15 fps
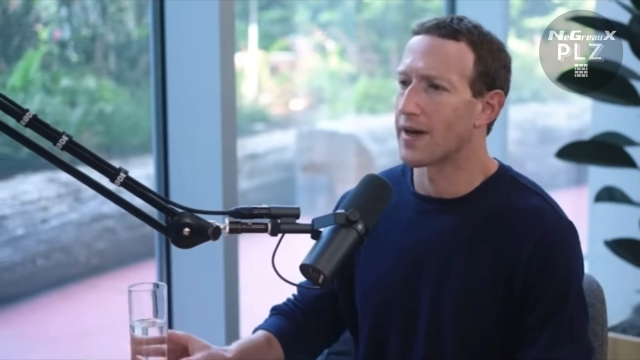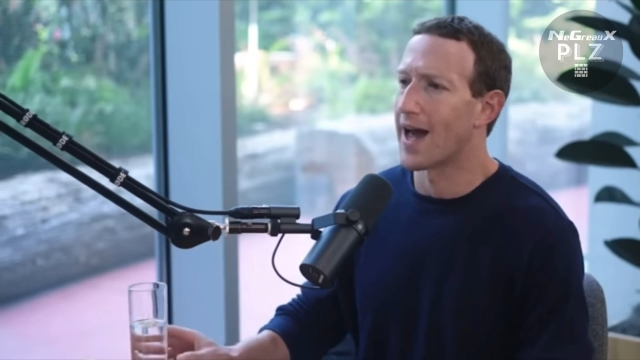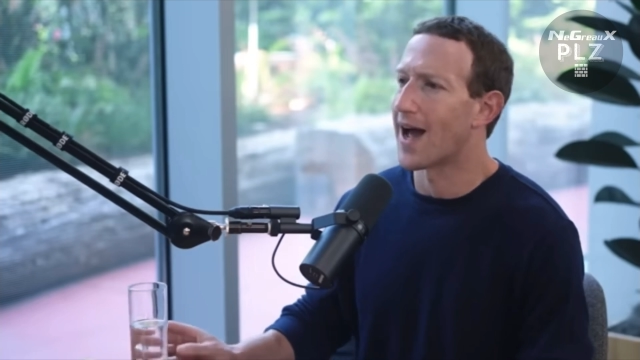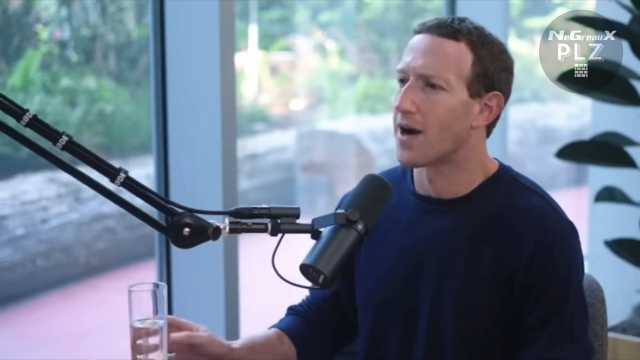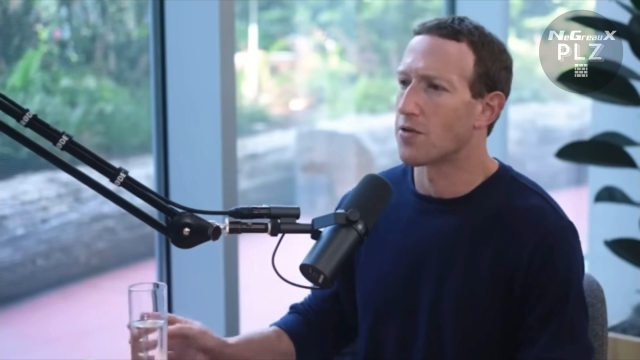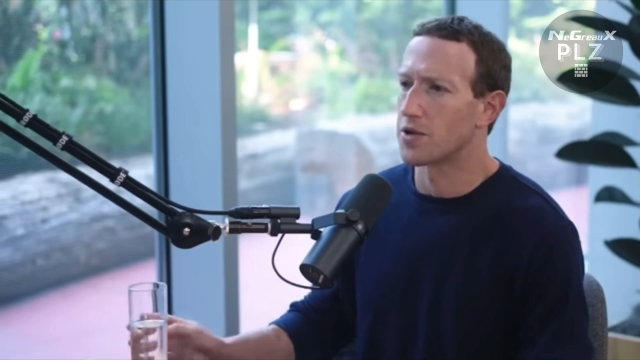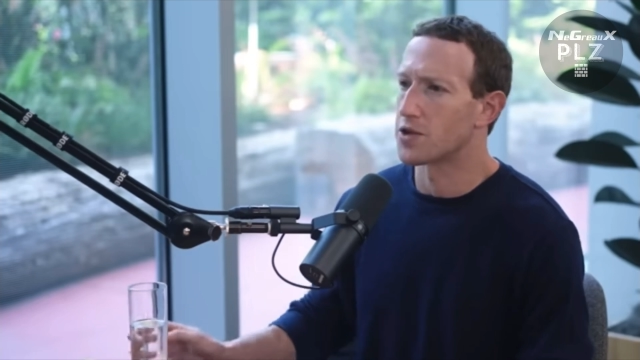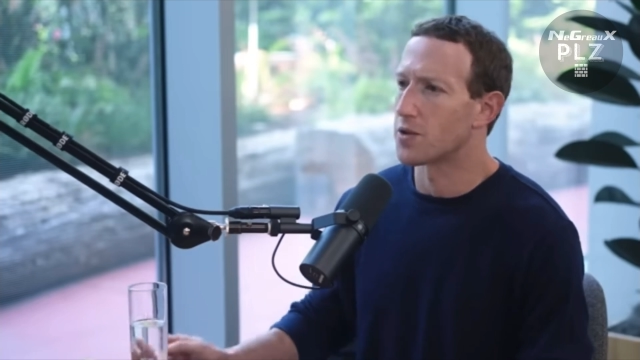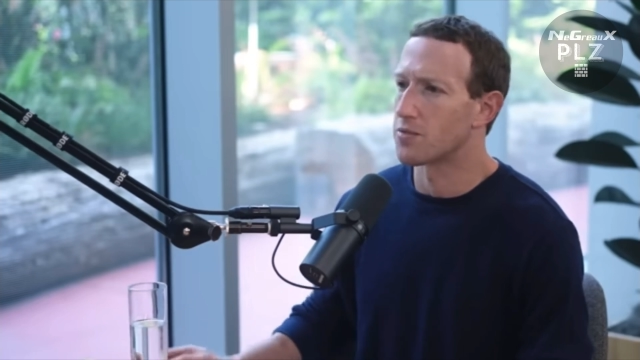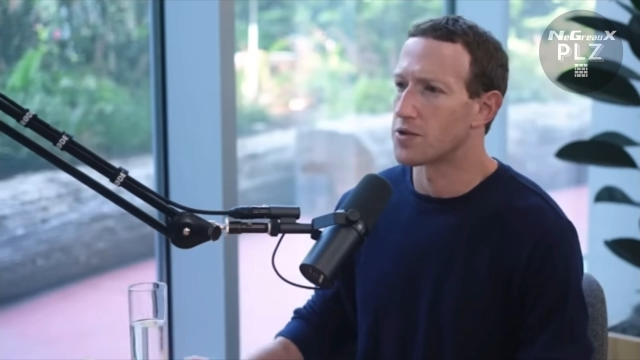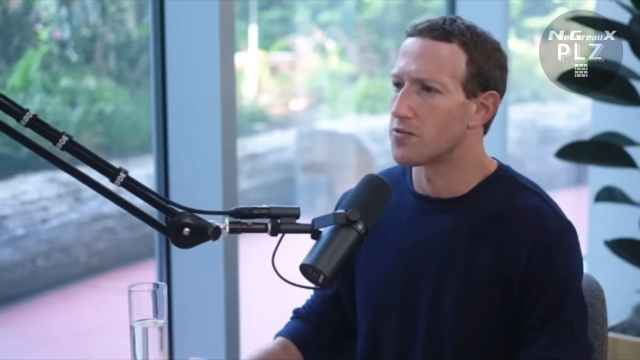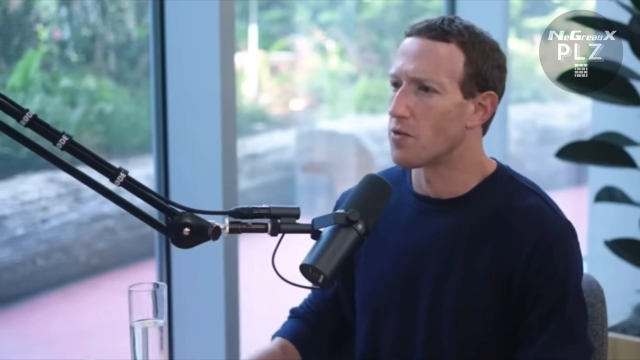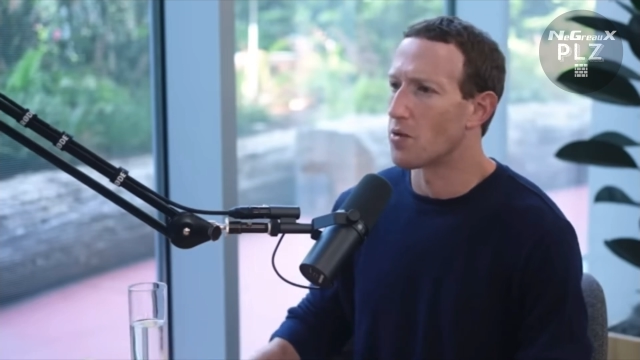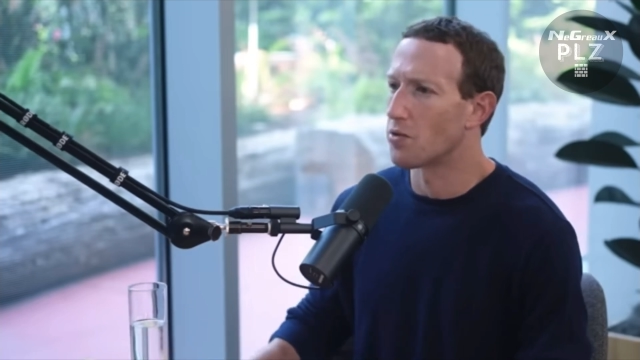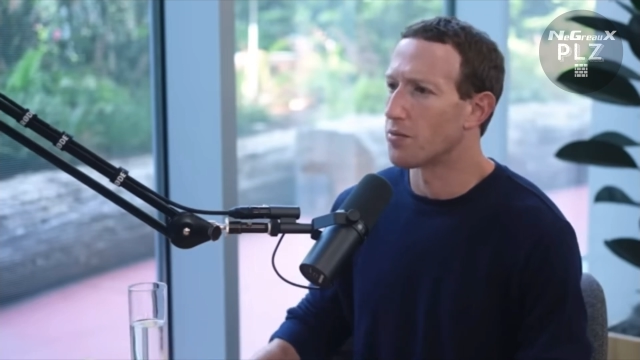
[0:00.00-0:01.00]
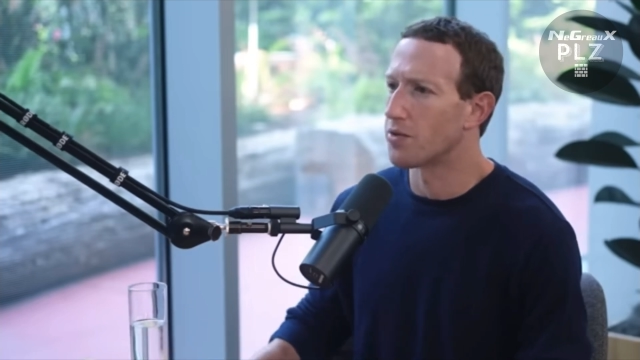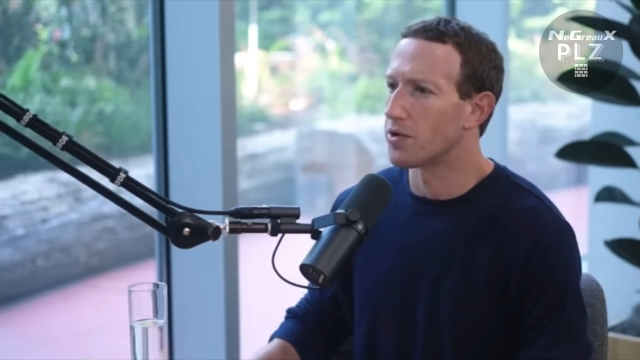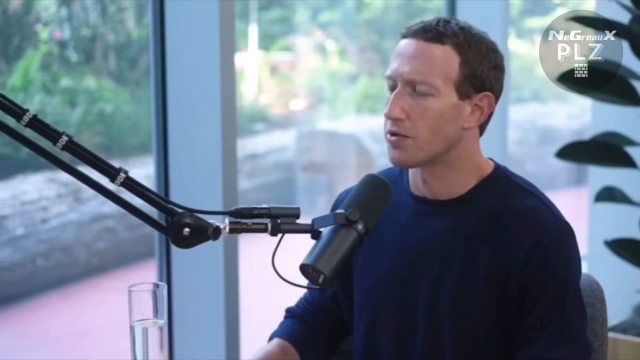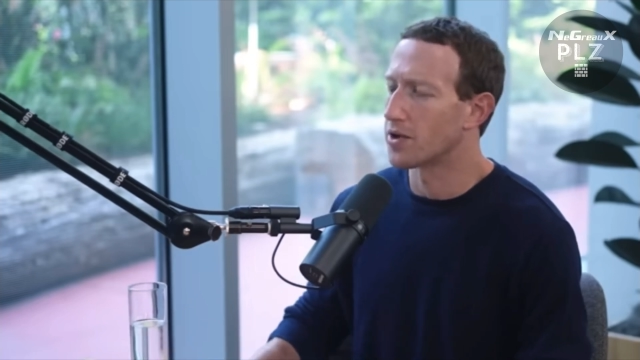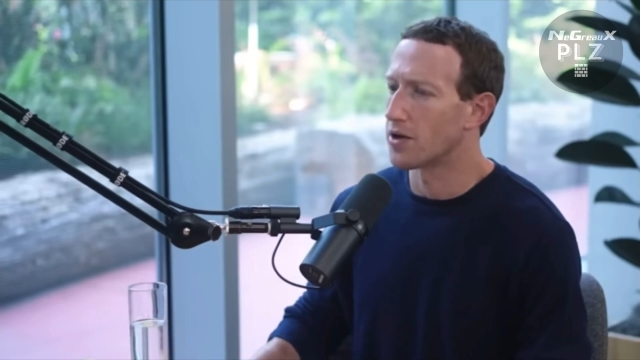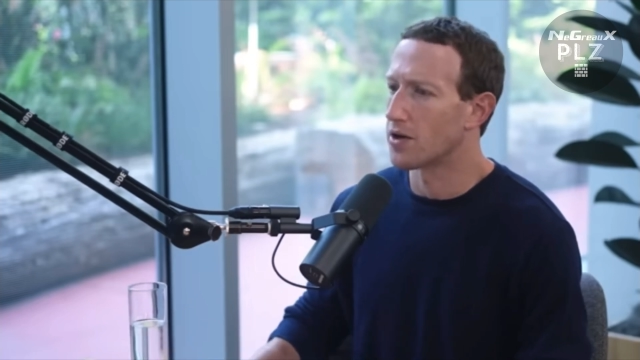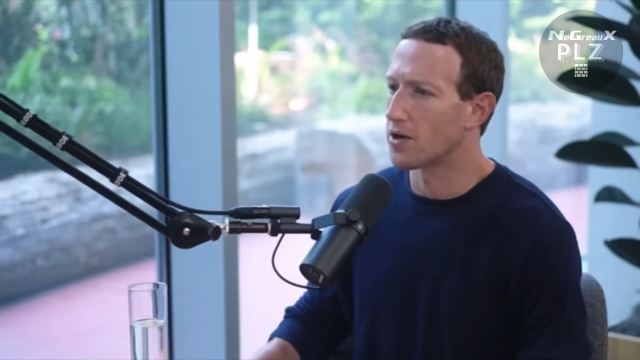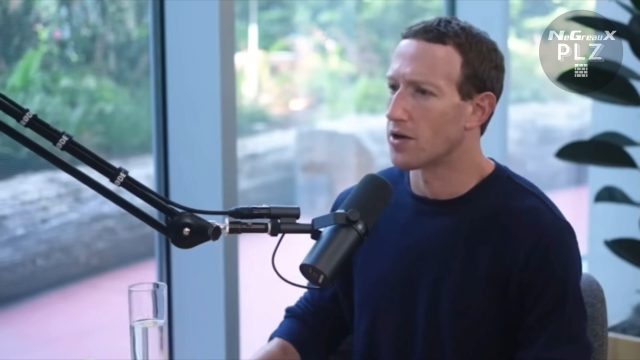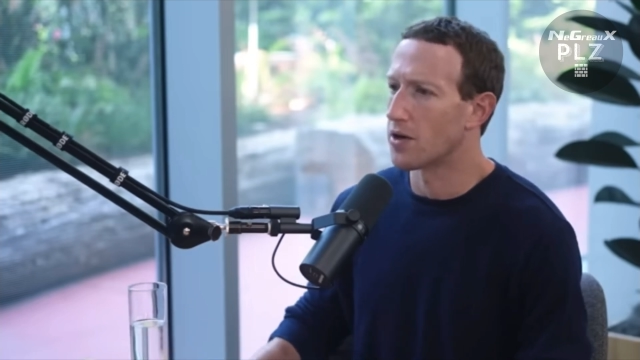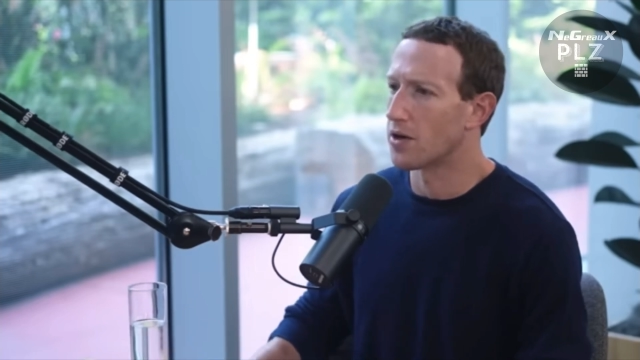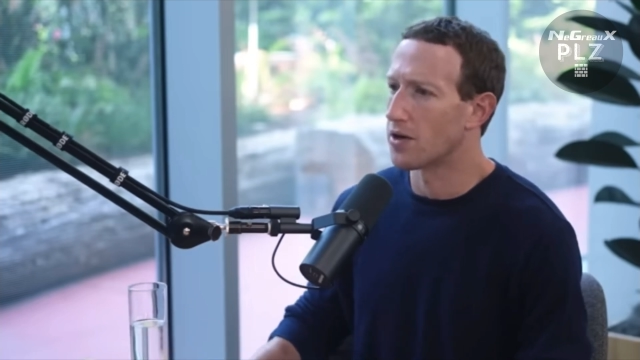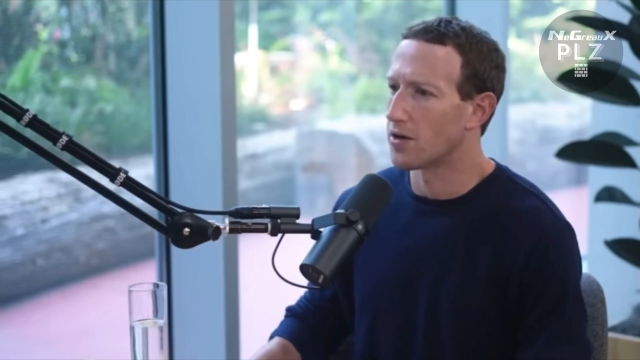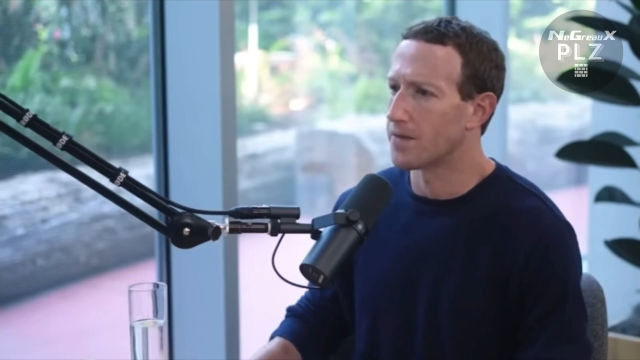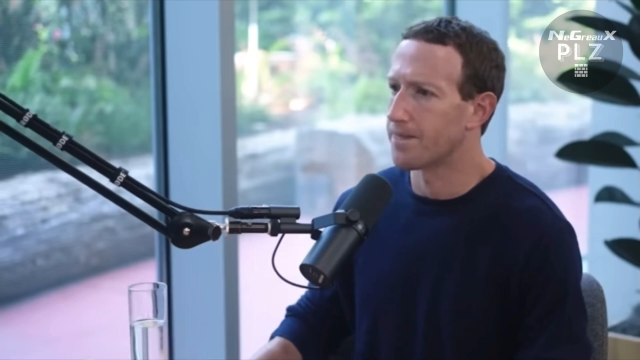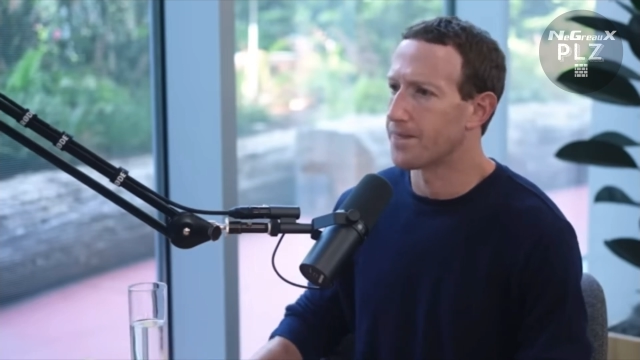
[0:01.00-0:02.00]
now in terms of what we're building
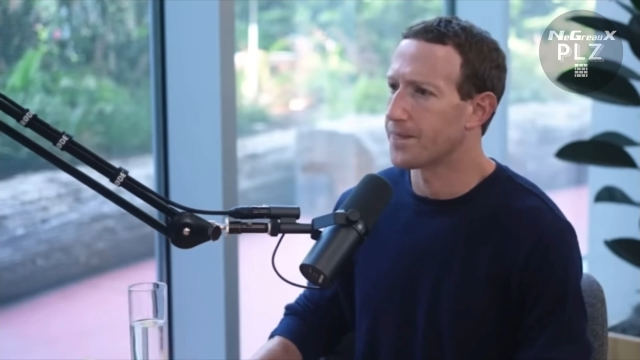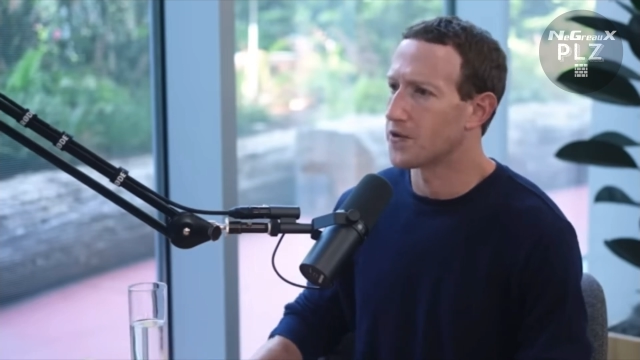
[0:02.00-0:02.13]
are